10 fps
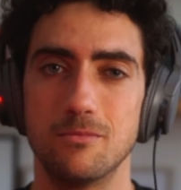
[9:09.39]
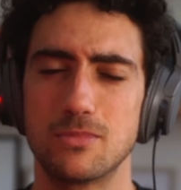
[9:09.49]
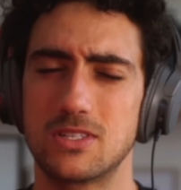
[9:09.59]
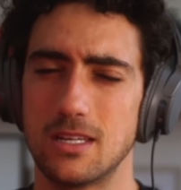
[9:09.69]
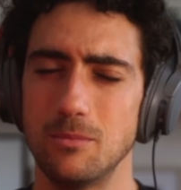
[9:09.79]

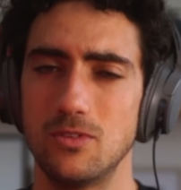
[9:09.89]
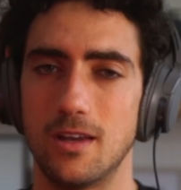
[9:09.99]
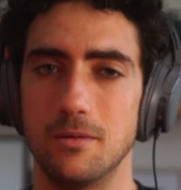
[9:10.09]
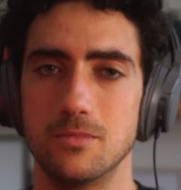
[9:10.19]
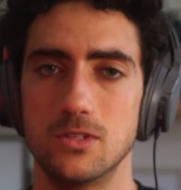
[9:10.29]

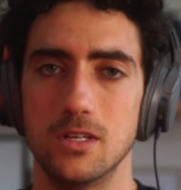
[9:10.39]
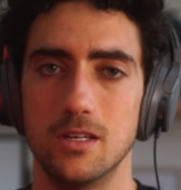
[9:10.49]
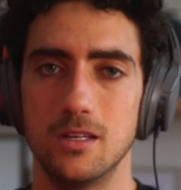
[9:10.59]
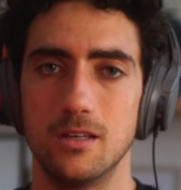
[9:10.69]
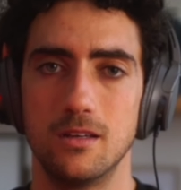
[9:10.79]
Sometimes,
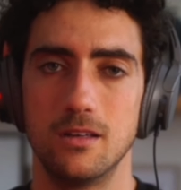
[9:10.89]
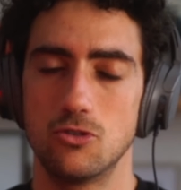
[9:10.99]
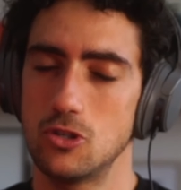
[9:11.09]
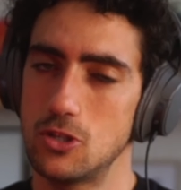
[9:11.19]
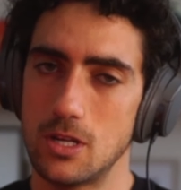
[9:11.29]

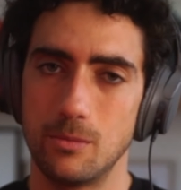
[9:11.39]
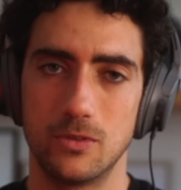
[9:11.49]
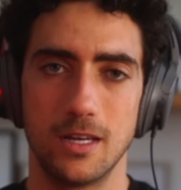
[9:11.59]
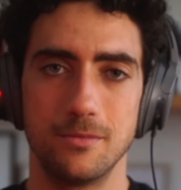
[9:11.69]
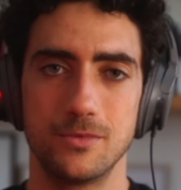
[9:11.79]
just
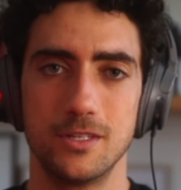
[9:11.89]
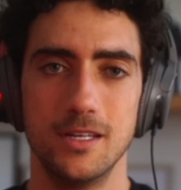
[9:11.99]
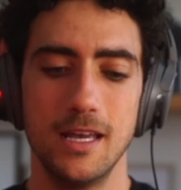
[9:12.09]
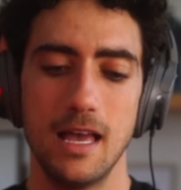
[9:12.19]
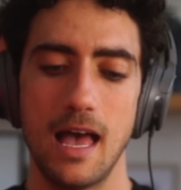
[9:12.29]
sometimes,
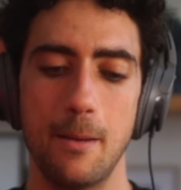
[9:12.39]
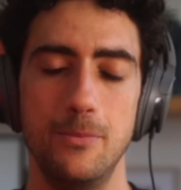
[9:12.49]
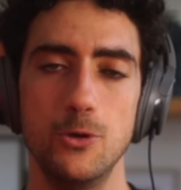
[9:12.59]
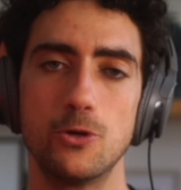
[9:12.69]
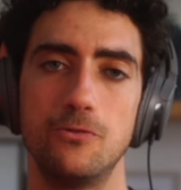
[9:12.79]
a
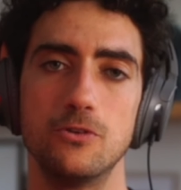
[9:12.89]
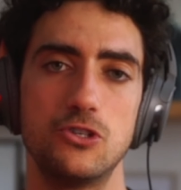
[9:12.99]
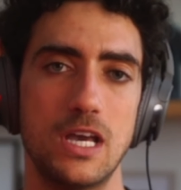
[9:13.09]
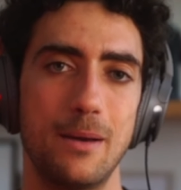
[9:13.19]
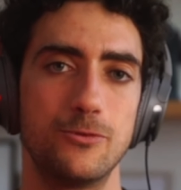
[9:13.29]
beautiful
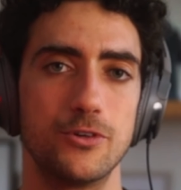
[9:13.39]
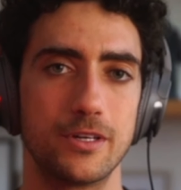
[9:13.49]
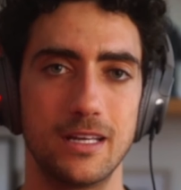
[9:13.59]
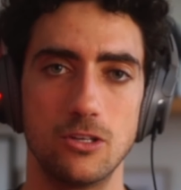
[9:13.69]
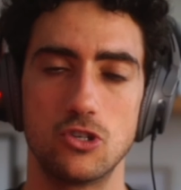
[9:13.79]
chapter
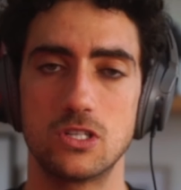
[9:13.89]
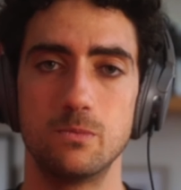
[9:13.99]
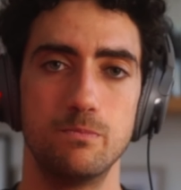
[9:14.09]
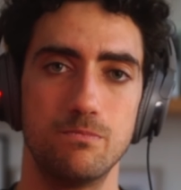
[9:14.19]
can just